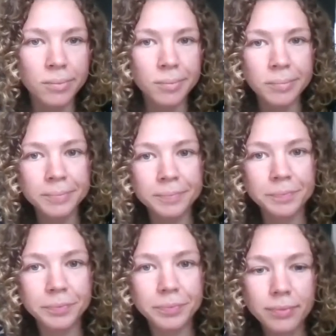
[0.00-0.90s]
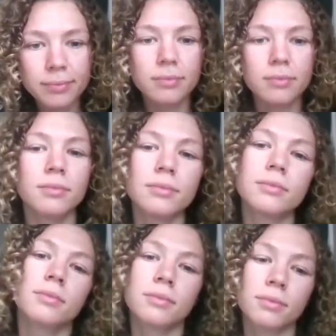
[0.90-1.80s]

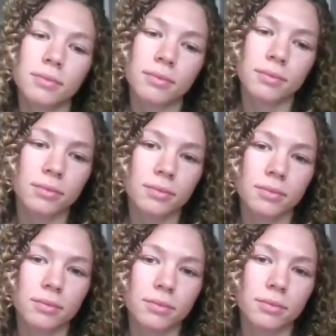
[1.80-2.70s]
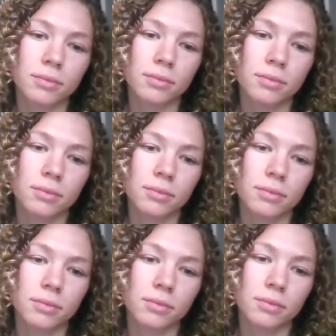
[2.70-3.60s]

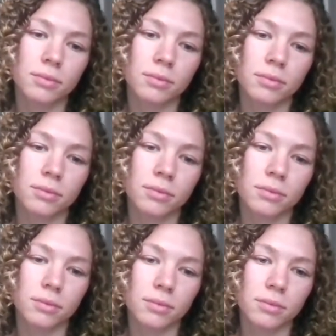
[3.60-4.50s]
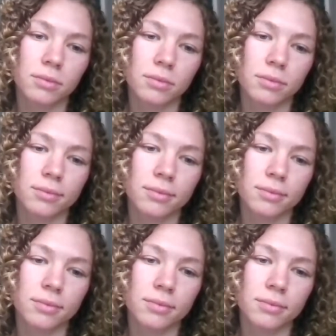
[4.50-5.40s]
(silent)